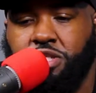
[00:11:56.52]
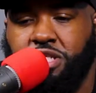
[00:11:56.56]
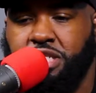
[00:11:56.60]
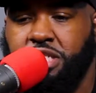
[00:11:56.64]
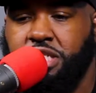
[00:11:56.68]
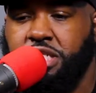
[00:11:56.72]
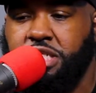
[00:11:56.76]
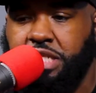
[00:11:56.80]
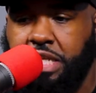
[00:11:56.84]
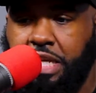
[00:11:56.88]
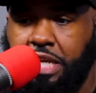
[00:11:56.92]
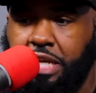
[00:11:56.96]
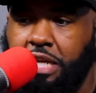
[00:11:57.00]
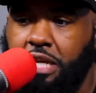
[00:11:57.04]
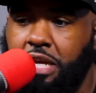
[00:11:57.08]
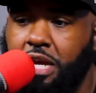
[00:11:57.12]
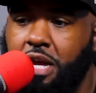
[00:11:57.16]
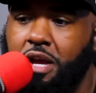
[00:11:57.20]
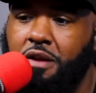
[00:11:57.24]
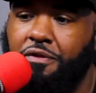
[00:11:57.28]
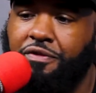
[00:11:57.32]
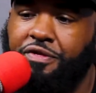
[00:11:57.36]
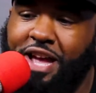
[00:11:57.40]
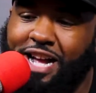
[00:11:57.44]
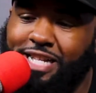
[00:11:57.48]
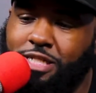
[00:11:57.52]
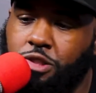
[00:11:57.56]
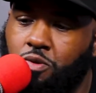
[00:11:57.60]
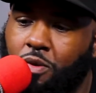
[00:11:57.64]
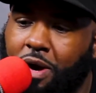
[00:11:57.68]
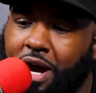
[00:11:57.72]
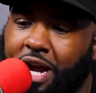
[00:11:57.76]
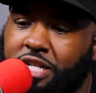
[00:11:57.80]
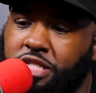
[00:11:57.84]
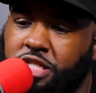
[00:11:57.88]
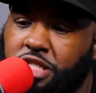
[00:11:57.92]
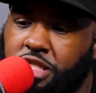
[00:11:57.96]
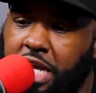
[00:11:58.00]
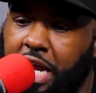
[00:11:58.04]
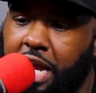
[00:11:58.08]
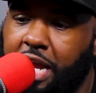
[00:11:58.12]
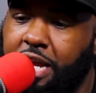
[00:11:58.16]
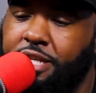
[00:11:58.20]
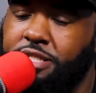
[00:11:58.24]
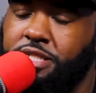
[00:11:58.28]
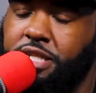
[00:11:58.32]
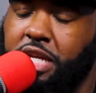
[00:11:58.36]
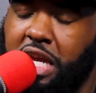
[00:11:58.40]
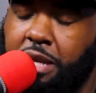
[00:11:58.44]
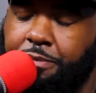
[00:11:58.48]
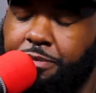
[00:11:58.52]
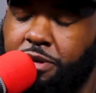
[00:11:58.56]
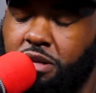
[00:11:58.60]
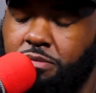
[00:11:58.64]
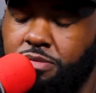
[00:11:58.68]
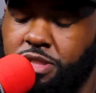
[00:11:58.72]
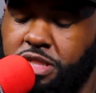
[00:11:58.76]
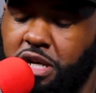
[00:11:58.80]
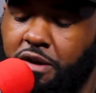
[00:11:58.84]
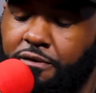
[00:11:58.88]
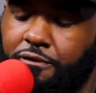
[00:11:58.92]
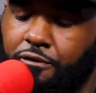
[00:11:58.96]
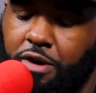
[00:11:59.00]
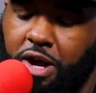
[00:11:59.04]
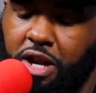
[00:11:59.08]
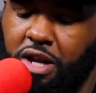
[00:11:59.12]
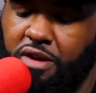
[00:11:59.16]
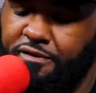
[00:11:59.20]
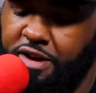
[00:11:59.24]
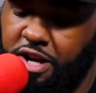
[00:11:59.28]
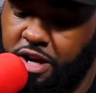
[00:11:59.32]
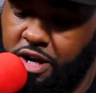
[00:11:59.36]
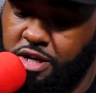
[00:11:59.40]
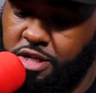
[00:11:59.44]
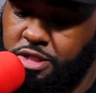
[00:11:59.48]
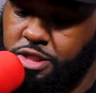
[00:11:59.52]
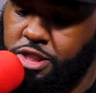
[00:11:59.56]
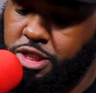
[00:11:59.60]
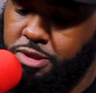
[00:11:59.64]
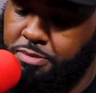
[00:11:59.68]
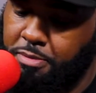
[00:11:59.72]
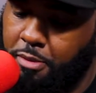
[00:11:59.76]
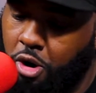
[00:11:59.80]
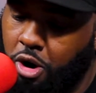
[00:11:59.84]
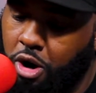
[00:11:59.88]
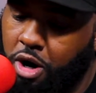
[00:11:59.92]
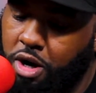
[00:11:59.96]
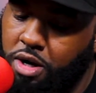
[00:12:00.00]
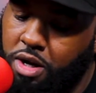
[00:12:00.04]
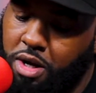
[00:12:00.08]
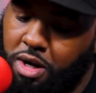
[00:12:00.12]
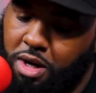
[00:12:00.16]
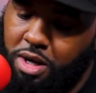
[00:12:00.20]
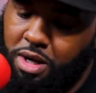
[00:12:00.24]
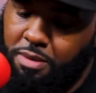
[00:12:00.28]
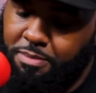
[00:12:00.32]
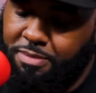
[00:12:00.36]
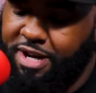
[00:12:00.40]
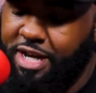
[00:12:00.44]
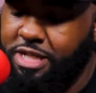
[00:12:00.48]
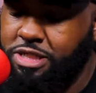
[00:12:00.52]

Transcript: to see. That's why Jay is keeping himself relevant and is smart. But